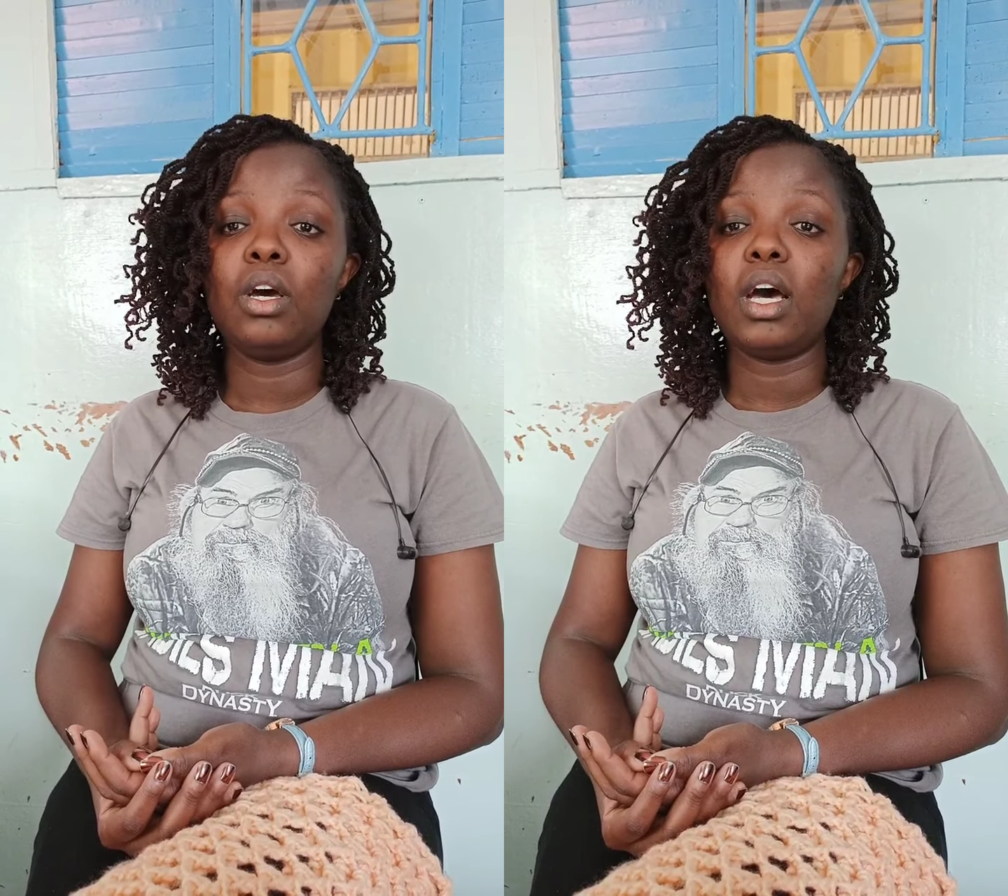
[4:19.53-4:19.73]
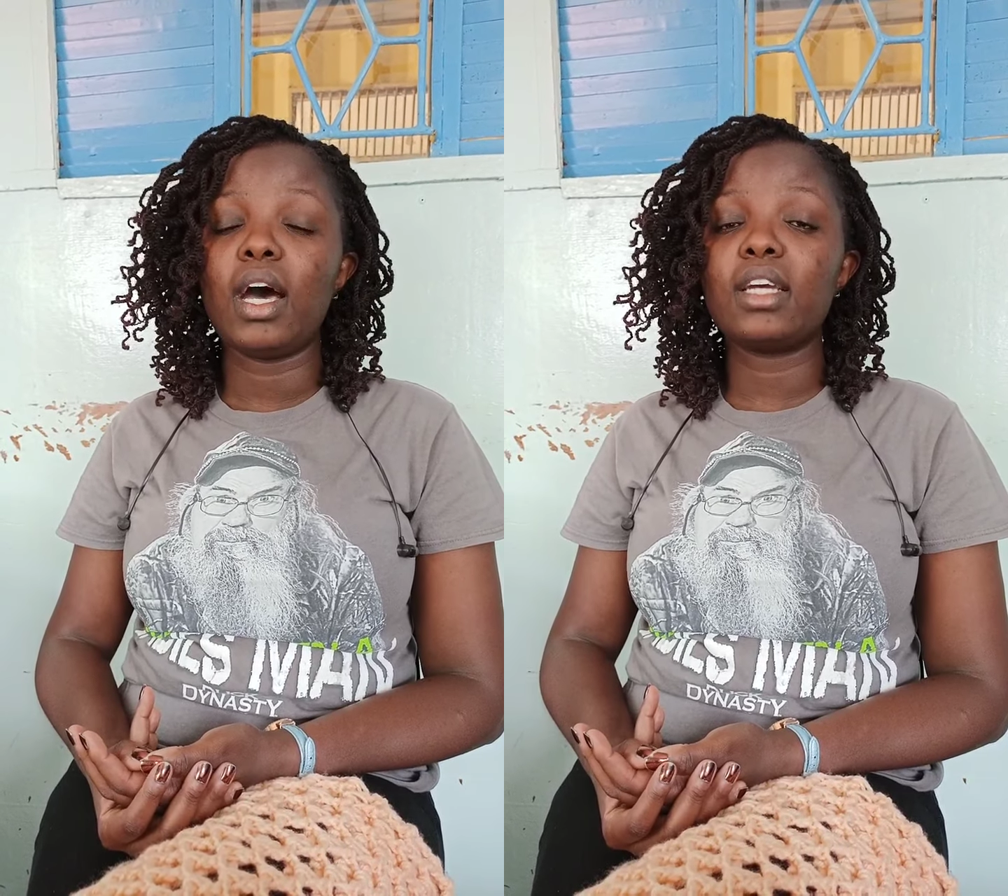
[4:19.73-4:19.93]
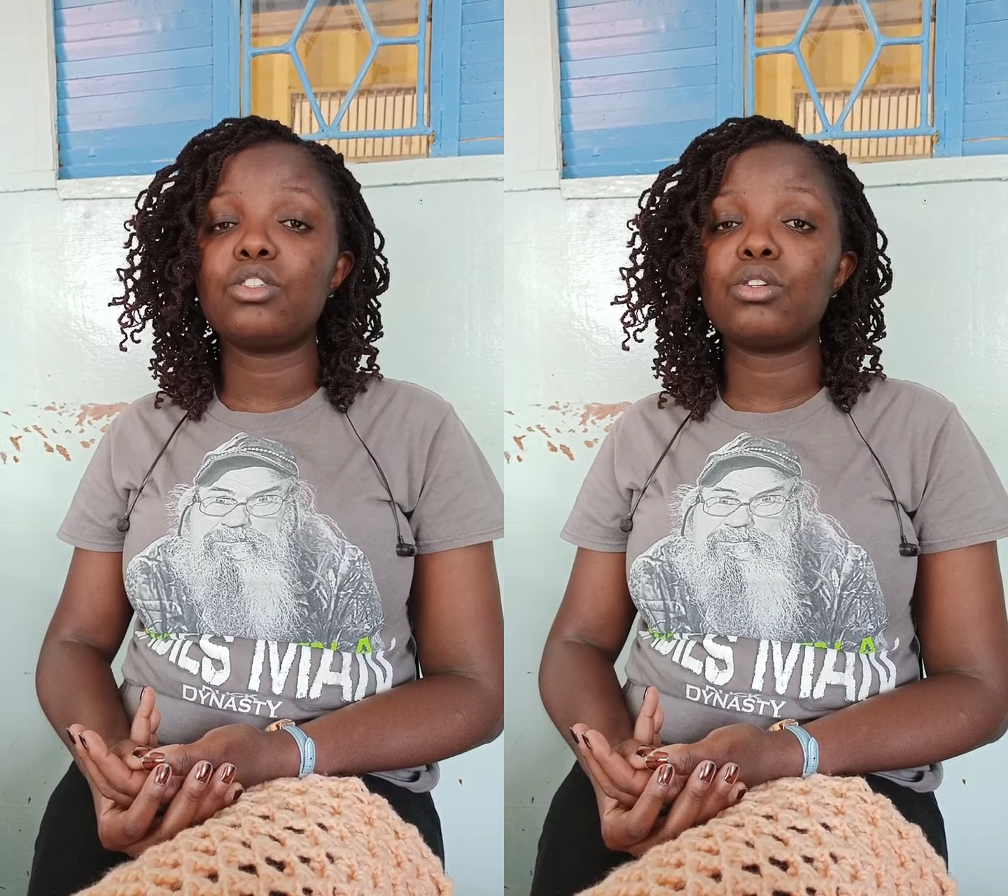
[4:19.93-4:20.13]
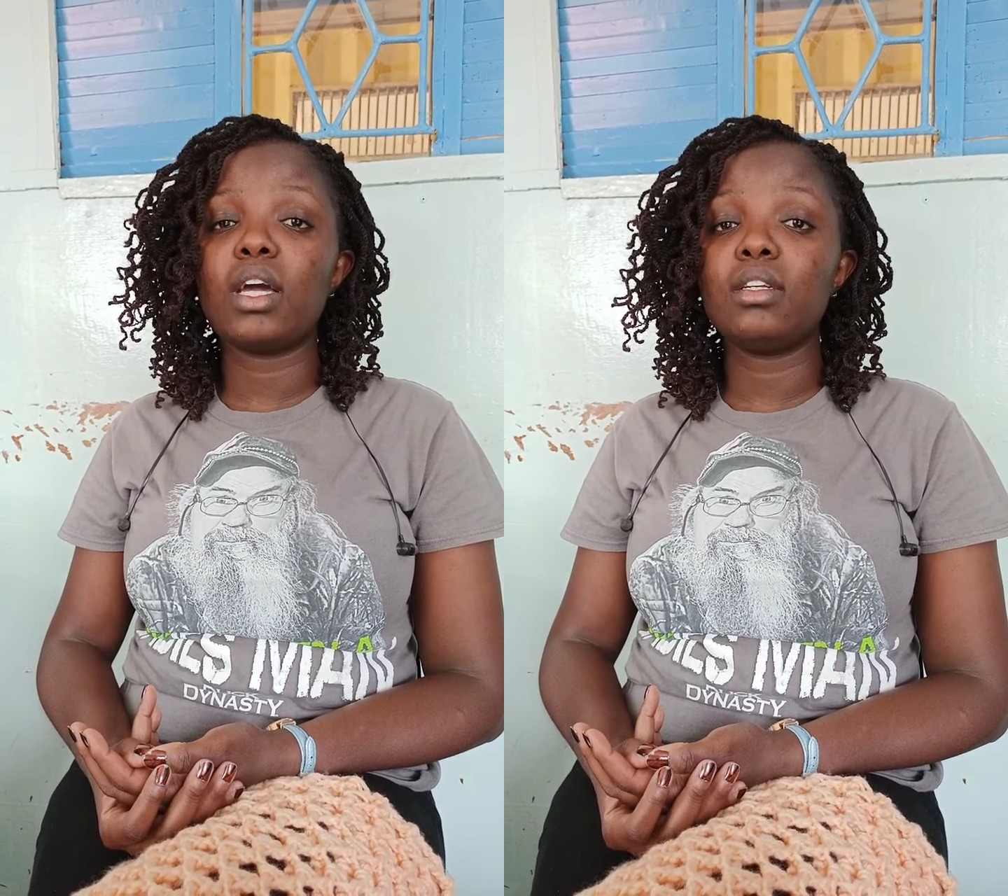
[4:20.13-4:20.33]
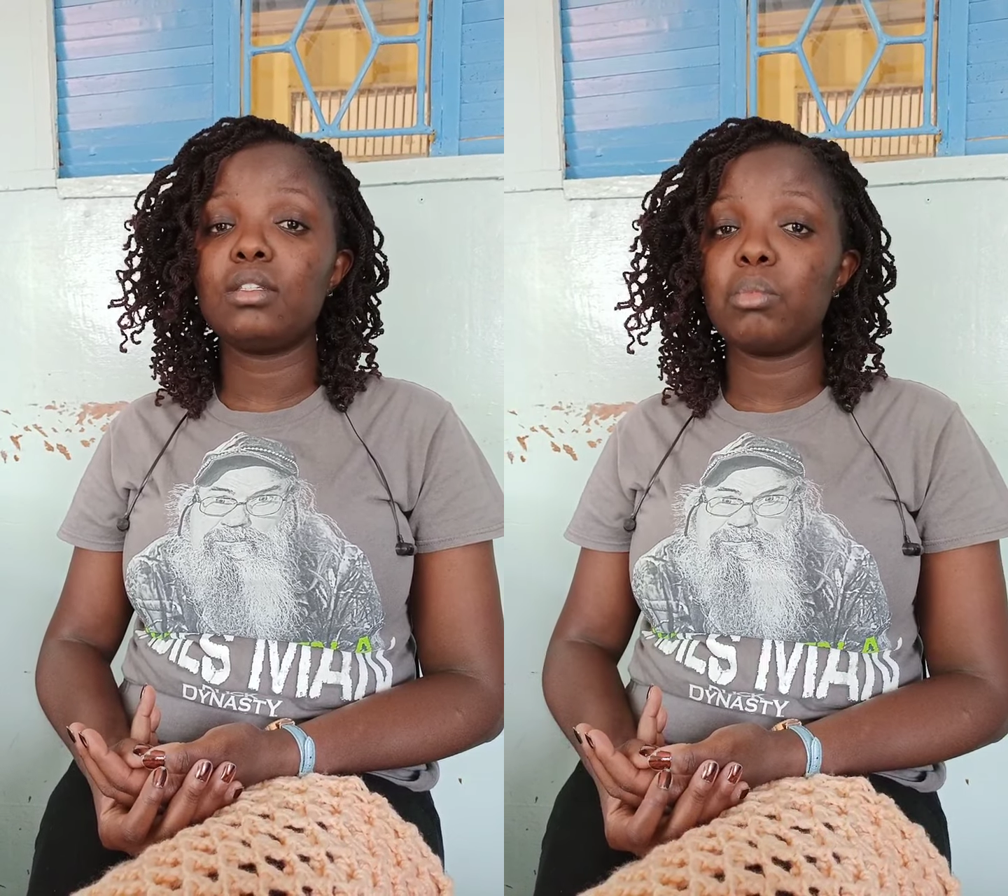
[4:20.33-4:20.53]
I try
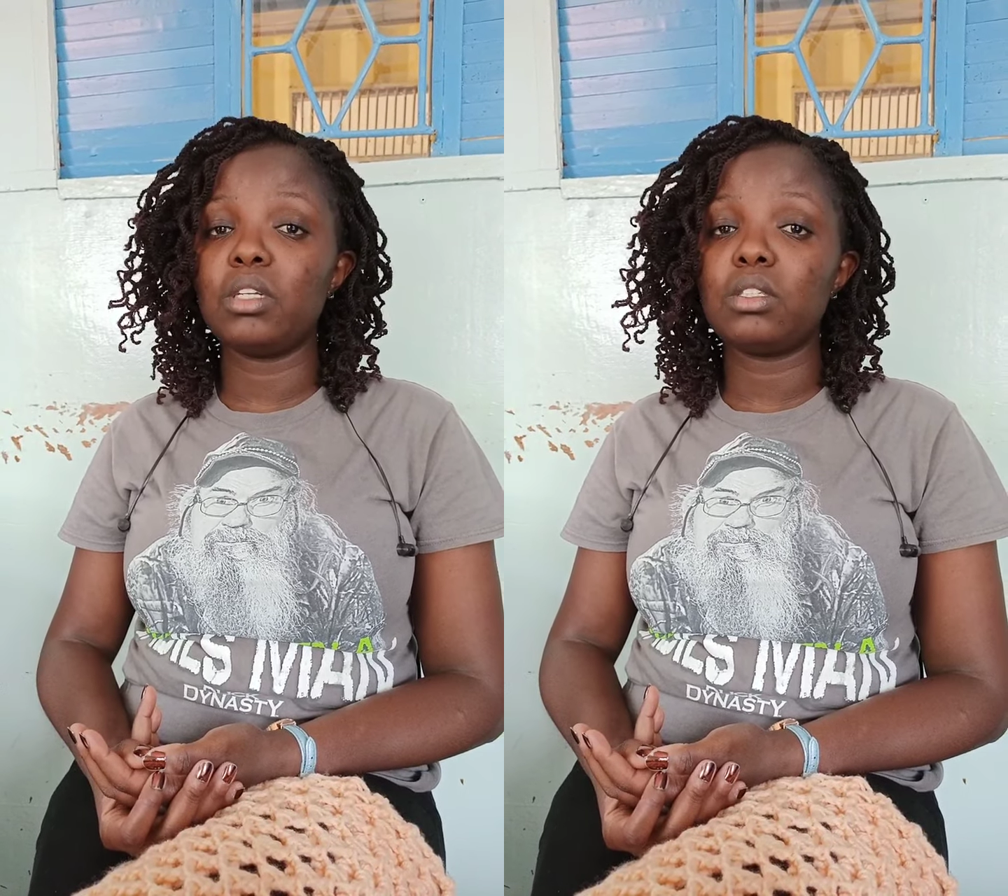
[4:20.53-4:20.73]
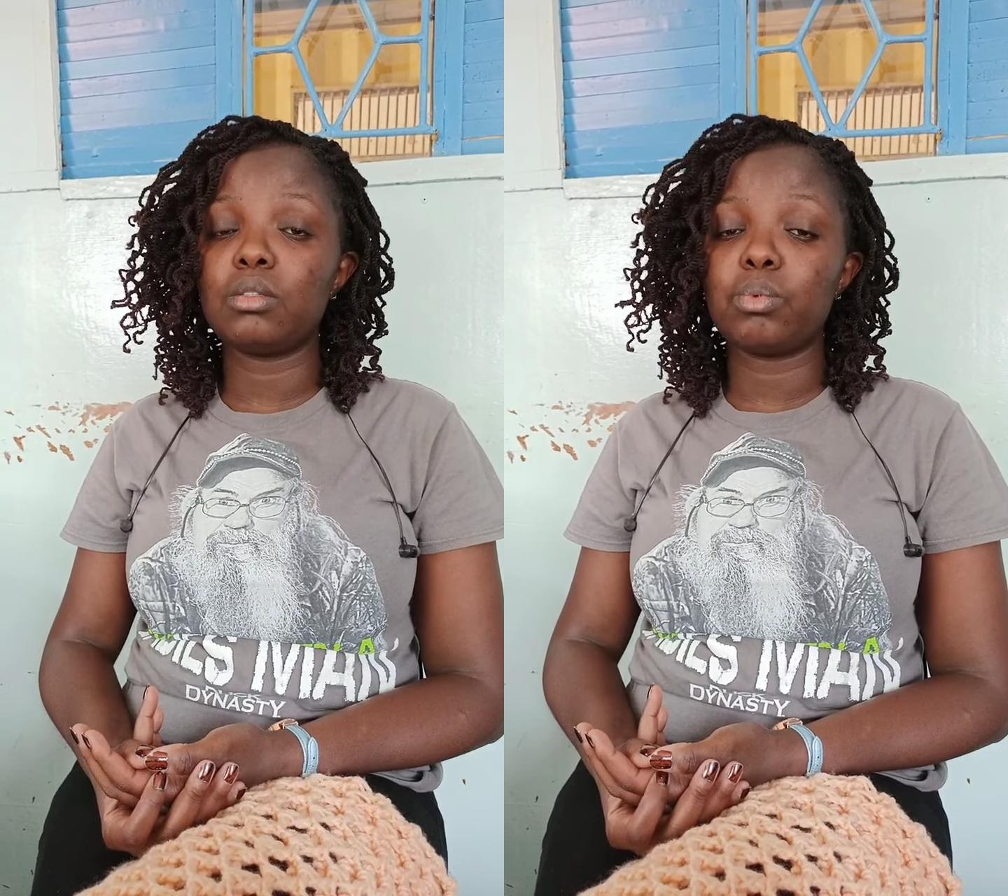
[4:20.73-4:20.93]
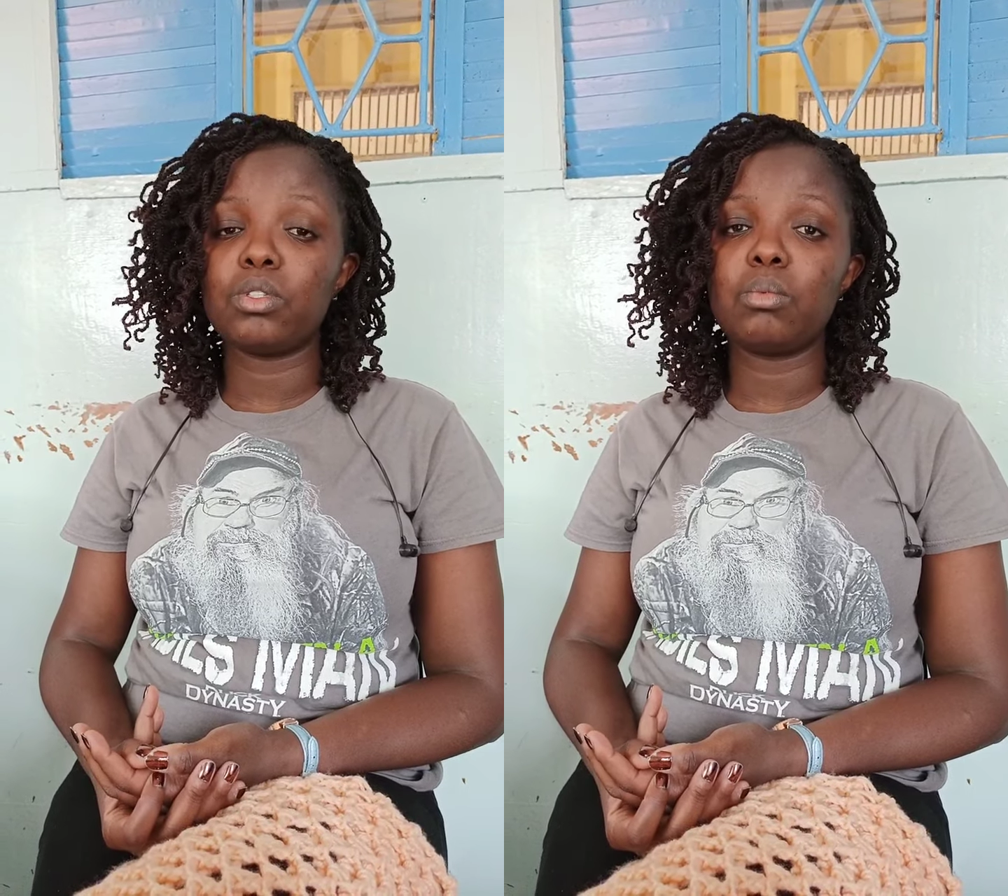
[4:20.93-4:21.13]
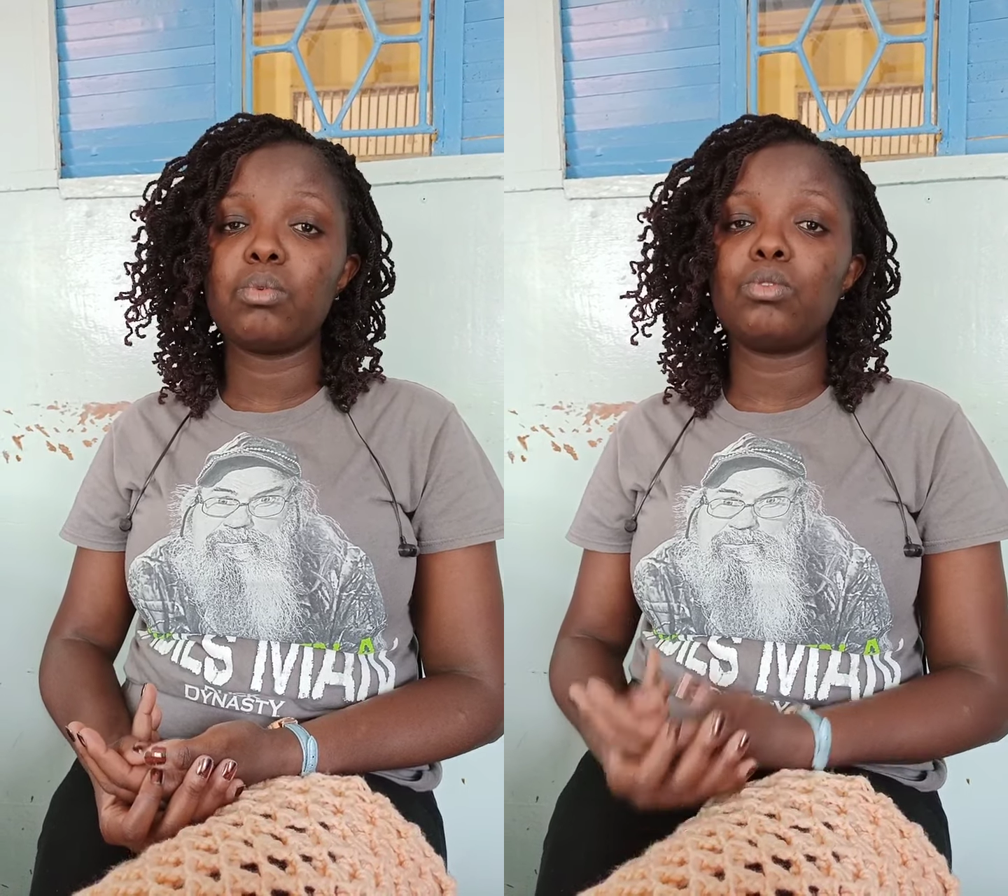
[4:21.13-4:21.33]
as much as possible